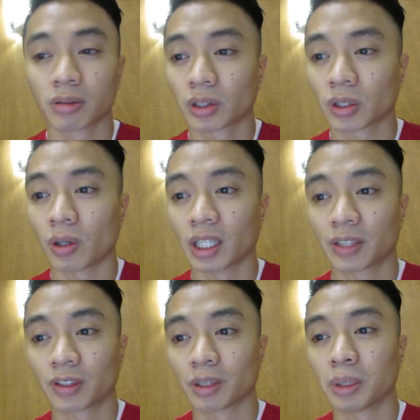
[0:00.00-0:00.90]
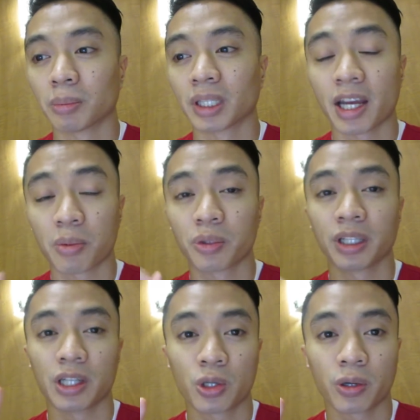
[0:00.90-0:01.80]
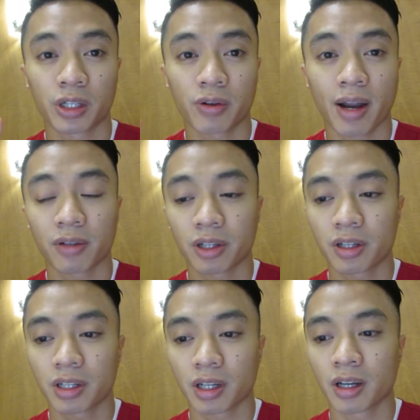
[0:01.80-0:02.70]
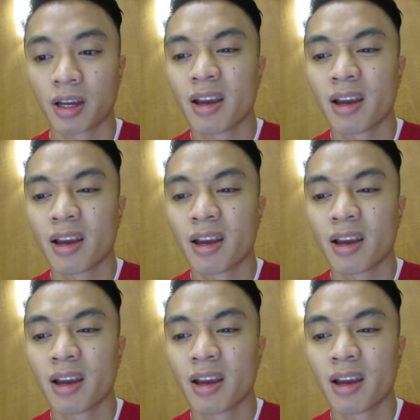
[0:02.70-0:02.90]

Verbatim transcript: So as for the moment, I am really enjoying travel nursing.